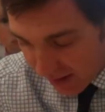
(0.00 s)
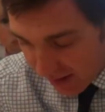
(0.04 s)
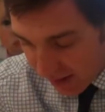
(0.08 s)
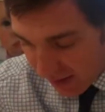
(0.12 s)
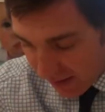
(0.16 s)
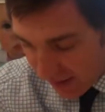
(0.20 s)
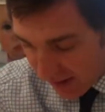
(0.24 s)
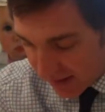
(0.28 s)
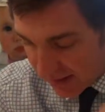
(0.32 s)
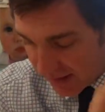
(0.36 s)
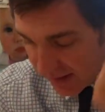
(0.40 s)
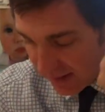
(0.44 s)
look at the
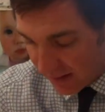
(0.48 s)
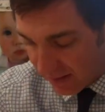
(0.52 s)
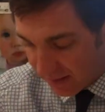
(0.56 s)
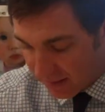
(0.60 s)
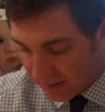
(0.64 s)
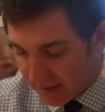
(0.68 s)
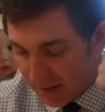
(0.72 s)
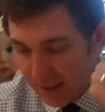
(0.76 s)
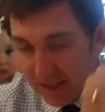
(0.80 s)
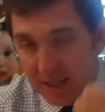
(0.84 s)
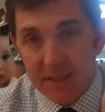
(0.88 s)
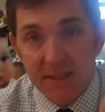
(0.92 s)

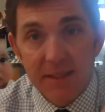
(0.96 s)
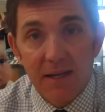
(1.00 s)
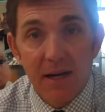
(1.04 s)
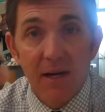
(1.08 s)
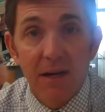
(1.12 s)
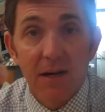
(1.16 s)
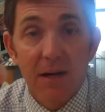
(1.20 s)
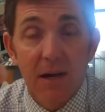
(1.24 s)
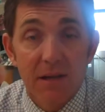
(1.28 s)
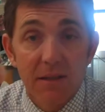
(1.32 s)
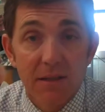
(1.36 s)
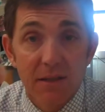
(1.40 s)
criticisms. Is it
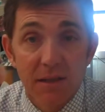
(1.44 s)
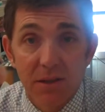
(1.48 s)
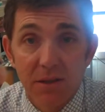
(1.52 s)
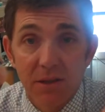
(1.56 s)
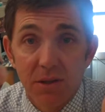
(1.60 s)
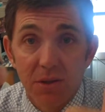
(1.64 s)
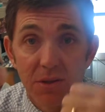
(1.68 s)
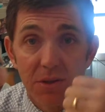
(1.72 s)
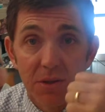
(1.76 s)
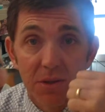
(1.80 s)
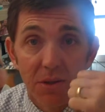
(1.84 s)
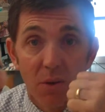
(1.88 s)

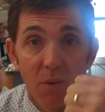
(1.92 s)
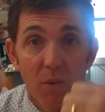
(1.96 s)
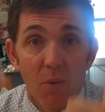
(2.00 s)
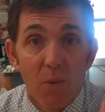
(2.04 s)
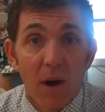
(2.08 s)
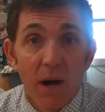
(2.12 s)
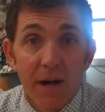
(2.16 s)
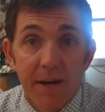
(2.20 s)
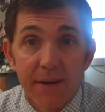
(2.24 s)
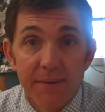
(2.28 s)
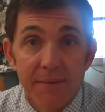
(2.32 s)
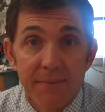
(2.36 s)
unconstitutional?
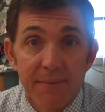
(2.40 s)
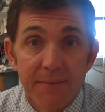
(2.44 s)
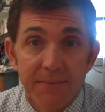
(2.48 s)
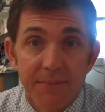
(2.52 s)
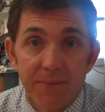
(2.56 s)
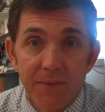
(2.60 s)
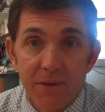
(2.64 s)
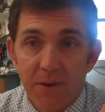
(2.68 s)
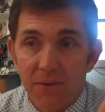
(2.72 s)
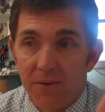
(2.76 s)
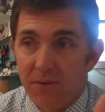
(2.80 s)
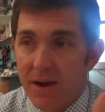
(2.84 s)
One,
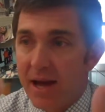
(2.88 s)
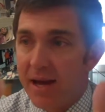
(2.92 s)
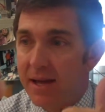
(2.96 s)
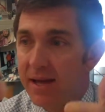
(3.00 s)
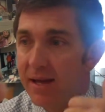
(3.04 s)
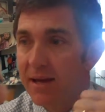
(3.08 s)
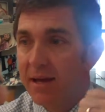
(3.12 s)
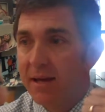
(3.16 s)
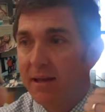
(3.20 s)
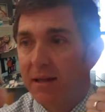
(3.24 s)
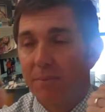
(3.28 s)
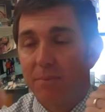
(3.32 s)

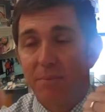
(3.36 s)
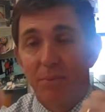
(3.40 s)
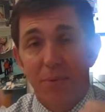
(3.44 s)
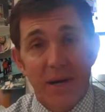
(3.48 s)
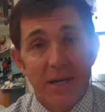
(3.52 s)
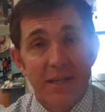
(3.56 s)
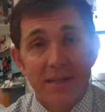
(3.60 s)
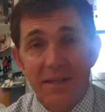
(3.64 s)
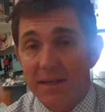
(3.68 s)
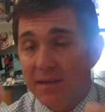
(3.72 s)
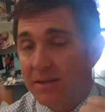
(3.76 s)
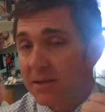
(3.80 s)
right? The
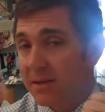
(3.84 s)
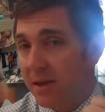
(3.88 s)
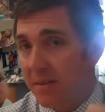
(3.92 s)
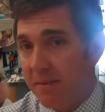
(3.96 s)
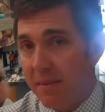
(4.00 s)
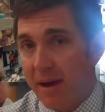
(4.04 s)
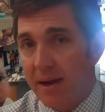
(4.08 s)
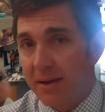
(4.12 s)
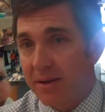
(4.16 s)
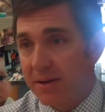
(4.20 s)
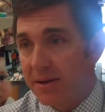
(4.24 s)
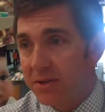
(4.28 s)
president is
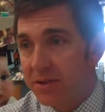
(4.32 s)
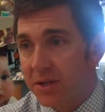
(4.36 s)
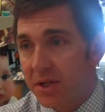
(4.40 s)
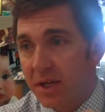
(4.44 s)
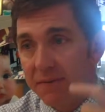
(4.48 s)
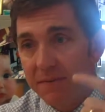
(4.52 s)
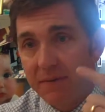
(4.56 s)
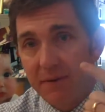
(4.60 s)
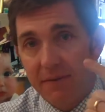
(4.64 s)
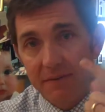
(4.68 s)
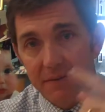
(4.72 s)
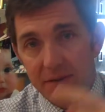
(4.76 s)
commander in
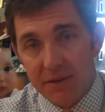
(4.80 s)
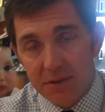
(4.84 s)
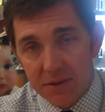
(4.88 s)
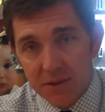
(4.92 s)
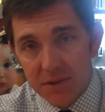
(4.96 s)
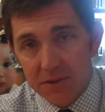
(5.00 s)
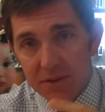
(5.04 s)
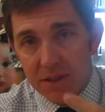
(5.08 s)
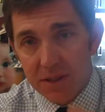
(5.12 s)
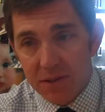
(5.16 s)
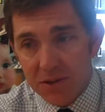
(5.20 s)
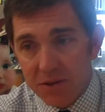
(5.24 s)
chief, and if
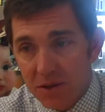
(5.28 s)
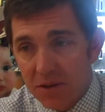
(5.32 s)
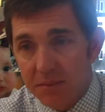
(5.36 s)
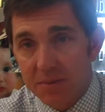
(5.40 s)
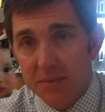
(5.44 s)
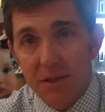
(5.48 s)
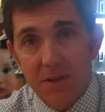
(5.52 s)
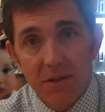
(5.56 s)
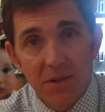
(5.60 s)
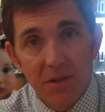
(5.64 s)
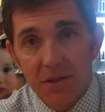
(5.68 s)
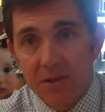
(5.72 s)
he's using
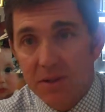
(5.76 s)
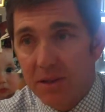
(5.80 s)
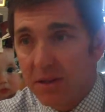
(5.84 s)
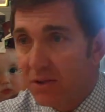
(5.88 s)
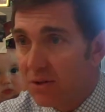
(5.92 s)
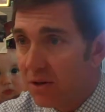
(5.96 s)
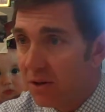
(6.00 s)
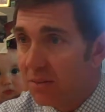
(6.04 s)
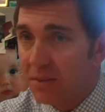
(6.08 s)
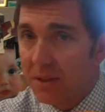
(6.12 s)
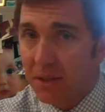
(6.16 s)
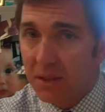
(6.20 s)
troops, he's
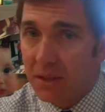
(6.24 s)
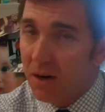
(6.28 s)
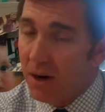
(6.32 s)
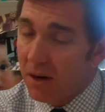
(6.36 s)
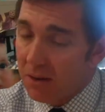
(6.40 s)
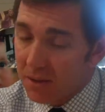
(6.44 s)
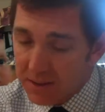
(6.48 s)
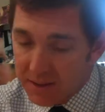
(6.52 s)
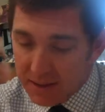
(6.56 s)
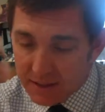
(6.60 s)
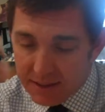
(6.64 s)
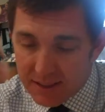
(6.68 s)
using troops, and
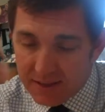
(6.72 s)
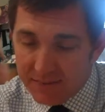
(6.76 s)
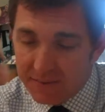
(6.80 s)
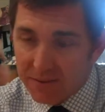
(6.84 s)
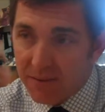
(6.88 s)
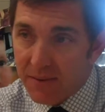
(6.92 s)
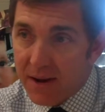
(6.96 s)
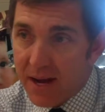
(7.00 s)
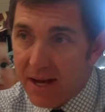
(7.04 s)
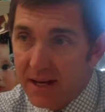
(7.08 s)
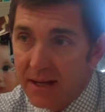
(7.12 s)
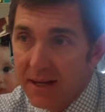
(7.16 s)
Congress doesn't have
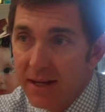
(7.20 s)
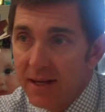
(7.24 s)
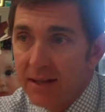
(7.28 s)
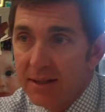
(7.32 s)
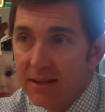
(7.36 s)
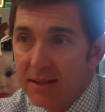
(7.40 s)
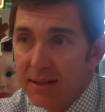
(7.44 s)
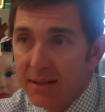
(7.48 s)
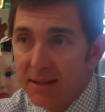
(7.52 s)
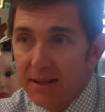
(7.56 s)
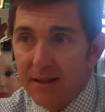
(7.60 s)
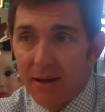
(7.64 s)
the right
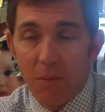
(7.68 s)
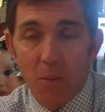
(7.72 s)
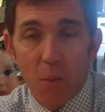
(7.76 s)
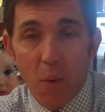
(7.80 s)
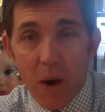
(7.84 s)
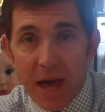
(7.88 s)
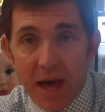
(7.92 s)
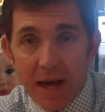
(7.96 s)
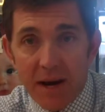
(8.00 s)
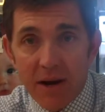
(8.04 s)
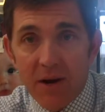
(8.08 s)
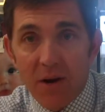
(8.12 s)
to them
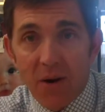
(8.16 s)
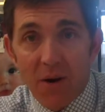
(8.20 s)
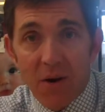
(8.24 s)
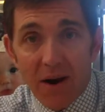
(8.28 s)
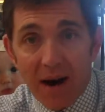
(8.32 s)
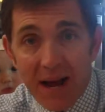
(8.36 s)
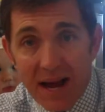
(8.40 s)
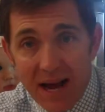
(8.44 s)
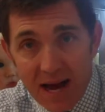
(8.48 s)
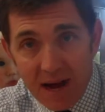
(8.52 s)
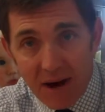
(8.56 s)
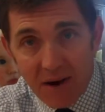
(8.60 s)
when
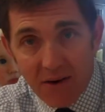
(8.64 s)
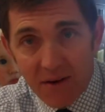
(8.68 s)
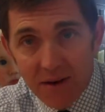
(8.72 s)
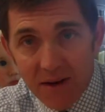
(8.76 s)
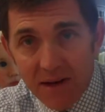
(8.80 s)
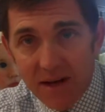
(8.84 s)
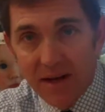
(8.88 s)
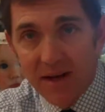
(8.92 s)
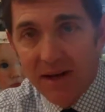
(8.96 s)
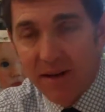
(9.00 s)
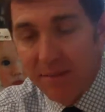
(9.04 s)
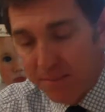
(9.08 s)
or how.
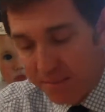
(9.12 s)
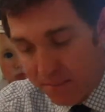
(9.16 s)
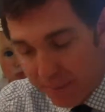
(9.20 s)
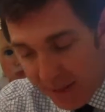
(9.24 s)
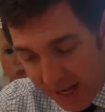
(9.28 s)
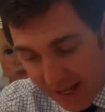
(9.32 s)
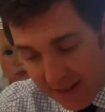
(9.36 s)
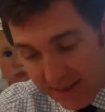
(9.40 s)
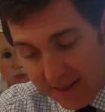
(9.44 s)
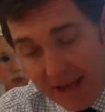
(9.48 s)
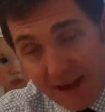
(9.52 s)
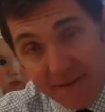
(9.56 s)

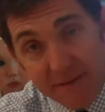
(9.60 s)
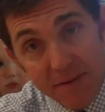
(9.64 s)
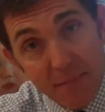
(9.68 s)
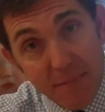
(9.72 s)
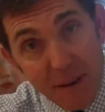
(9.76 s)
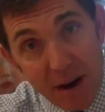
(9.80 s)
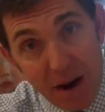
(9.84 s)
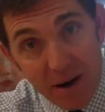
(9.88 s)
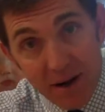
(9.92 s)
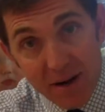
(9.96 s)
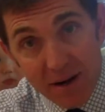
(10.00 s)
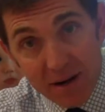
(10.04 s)
But they have the
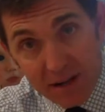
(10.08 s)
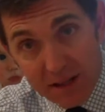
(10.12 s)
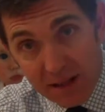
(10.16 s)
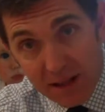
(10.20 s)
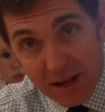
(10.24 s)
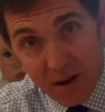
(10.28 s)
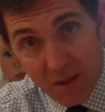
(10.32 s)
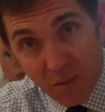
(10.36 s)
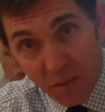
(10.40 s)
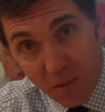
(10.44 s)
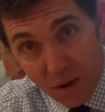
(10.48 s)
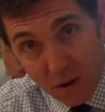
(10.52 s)
power to
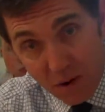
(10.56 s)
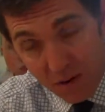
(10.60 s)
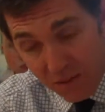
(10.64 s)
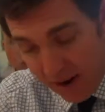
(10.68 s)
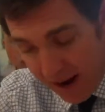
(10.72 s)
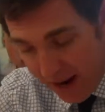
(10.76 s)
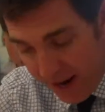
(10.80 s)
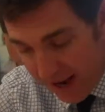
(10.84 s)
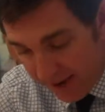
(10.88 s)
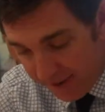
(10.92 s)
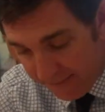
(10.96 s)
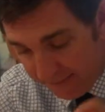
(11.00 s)
declare war,
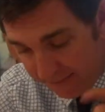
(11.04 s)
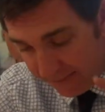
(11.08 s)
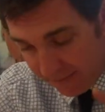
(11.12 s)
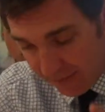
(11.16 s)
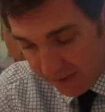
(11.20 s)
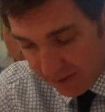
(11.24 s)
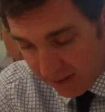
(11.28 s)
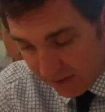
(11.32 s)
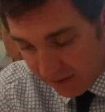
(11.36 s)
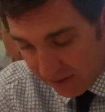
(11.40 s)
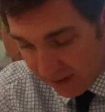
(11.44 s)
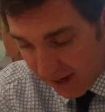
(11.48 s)
right?
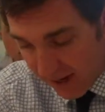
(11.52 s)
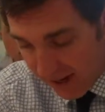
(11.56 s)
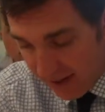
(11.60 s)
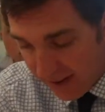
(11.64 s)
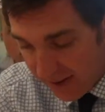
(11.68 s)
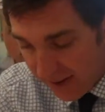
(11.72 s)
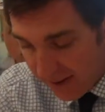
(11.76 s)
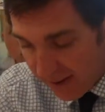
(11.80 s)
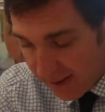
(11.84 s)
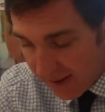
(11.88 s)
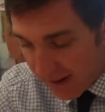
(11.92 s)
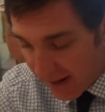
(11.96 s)
Okay.
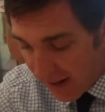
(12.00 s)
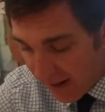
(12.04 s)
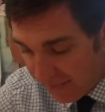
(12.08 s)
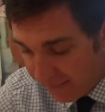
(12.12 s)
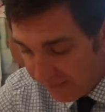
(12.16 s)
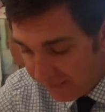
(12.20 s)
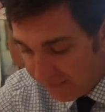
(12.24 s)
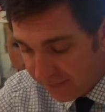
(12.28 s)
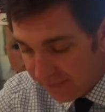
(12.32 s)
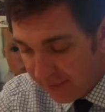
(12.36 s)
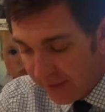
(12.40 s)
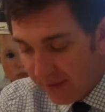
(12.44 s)

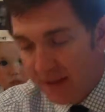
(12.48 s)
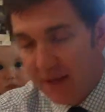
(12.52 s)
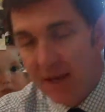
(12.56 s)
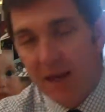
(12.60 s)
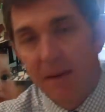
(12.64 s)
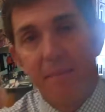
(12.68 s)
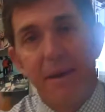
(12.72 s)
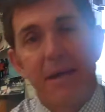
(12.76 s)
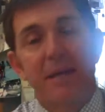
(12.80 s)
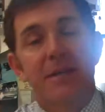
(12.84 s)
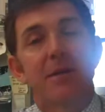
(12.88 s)
Um, it